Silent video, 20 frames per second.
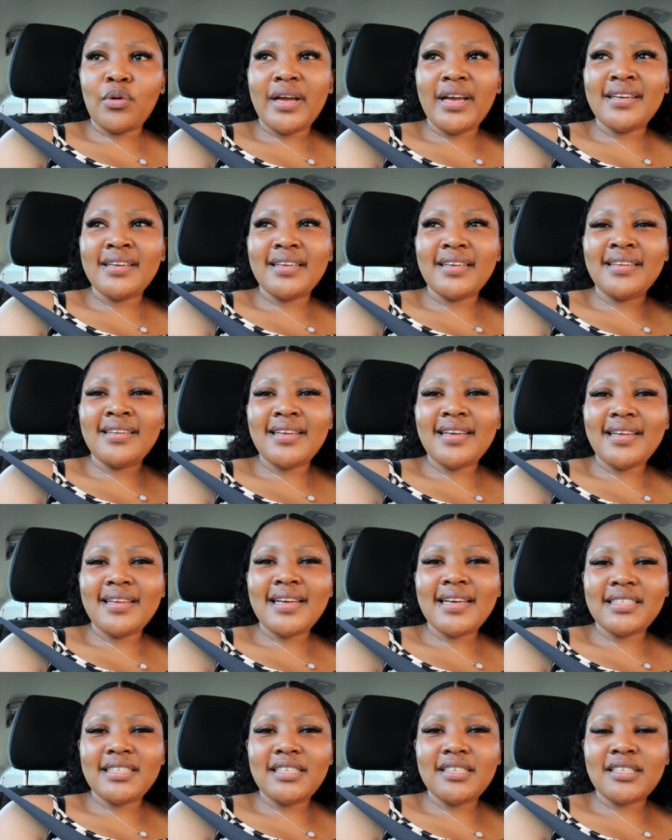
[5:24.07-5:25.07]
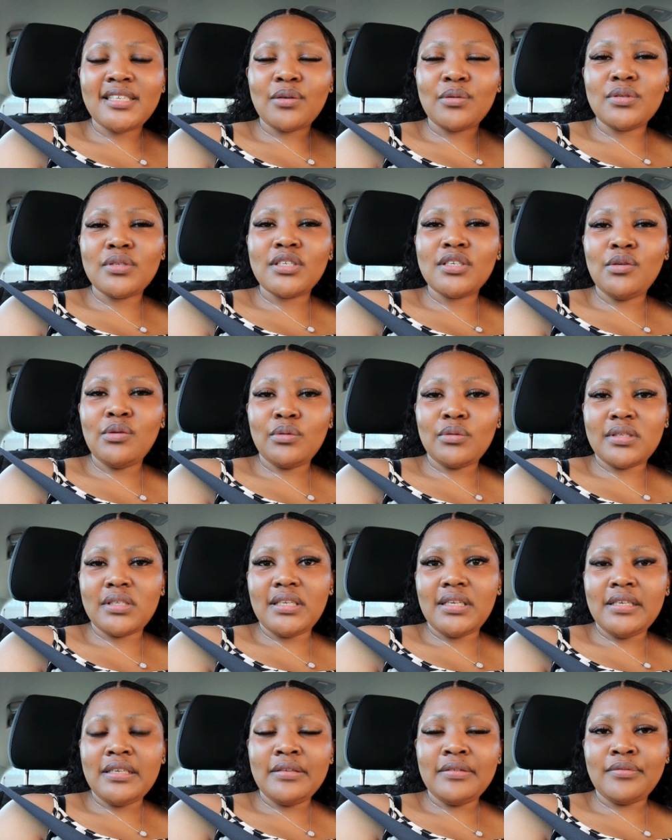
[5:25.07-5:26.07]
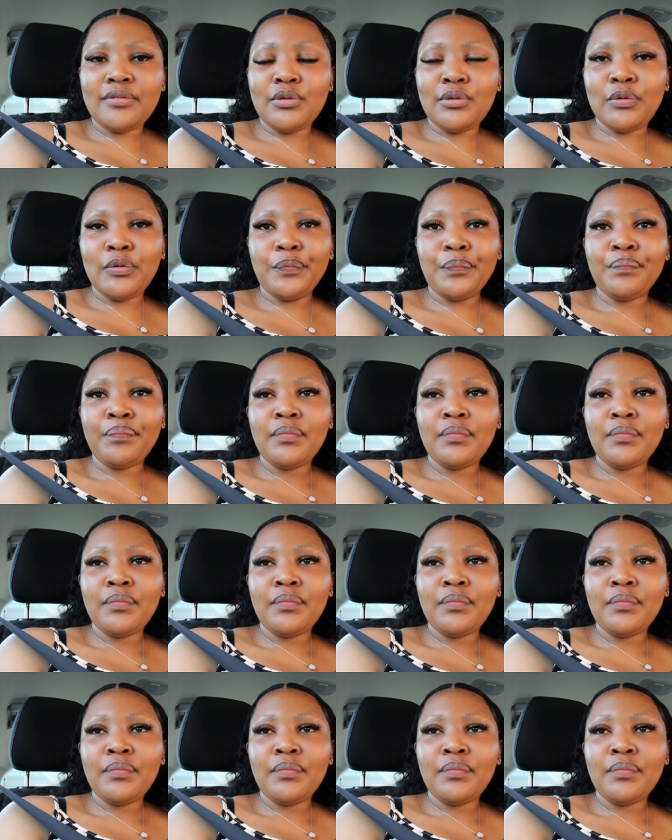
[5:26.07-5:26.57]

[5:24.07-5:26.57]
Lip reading: And in a yeah, she's a koski long sleeve, you know.